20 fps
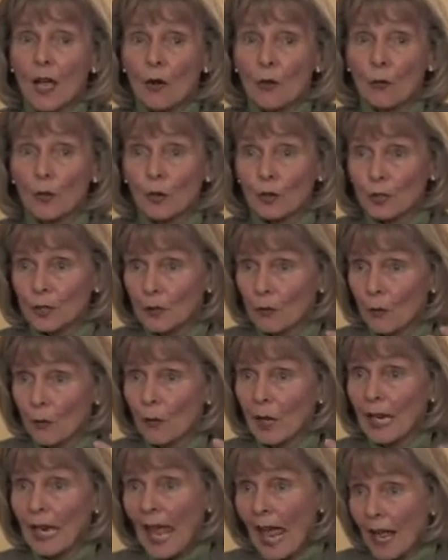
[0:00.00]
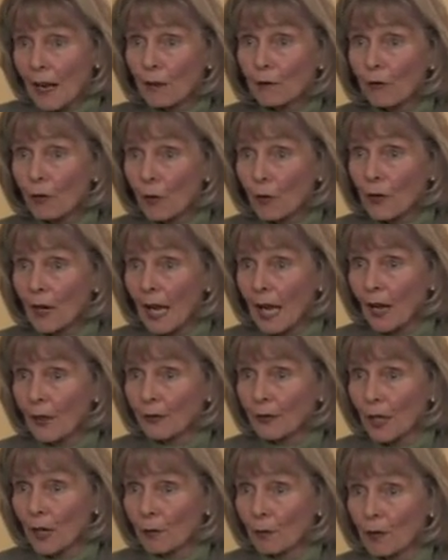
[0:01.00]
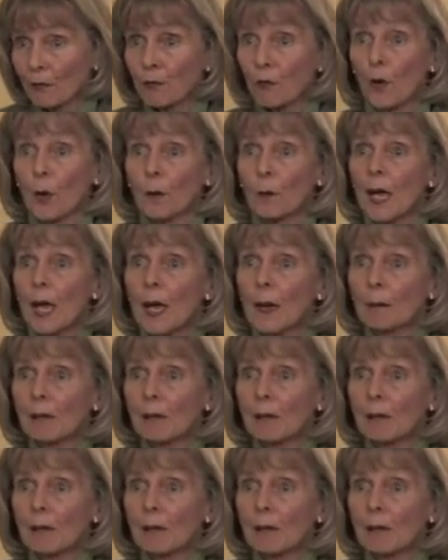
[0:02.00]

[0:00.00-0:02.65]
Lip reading: We can't afford health care reform